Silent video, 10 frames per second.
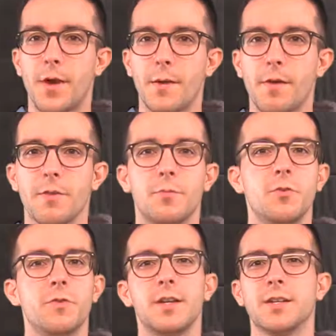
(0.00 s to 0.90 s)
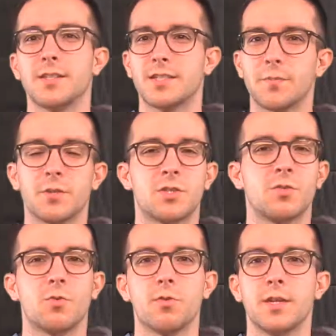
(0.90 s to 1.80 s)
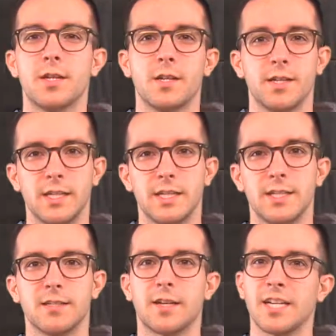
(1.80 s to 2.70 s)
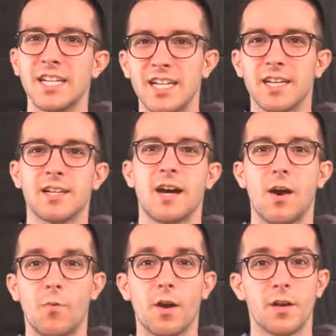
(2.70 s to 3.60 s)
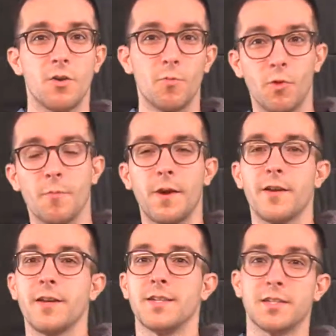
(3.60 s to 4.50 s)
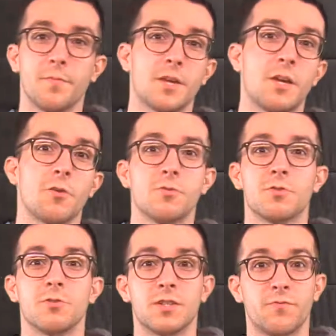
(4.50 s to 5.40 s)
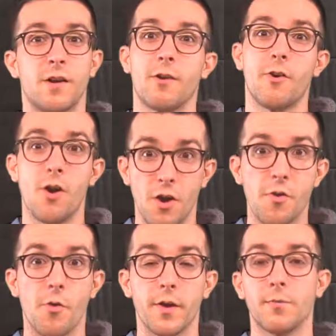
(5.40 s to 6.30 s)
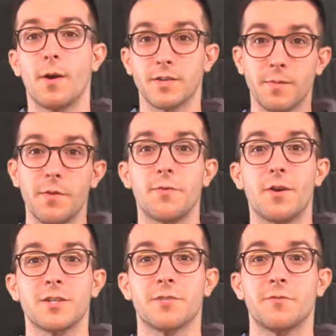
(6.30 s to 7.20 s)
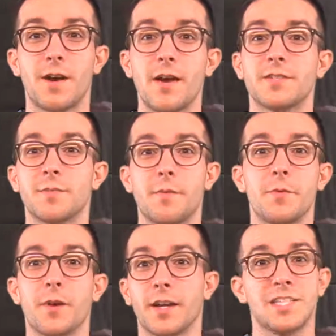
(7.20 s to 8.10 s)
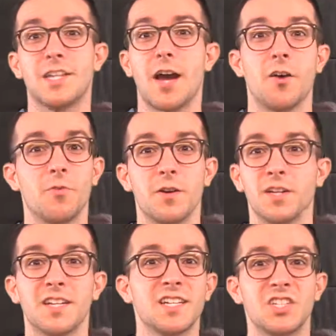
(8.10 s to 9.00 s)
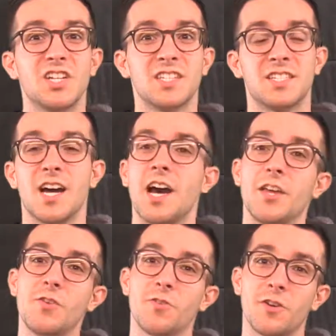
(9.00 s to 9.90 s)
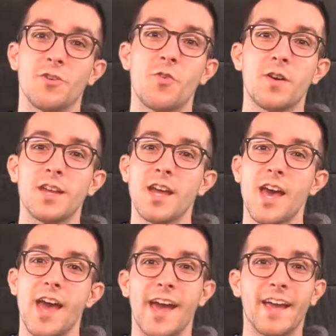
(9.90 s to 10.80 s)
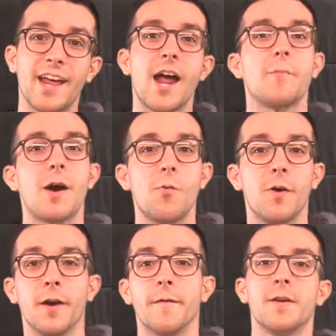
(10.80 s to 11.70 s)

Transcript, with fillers: Bad about the movie, some of the story is like, eh, I want to know more about it, and some of the characters are just flat out annoying. While some of you want to survive, some of you are like, just die already, just die, you're annoying, and get out of my way.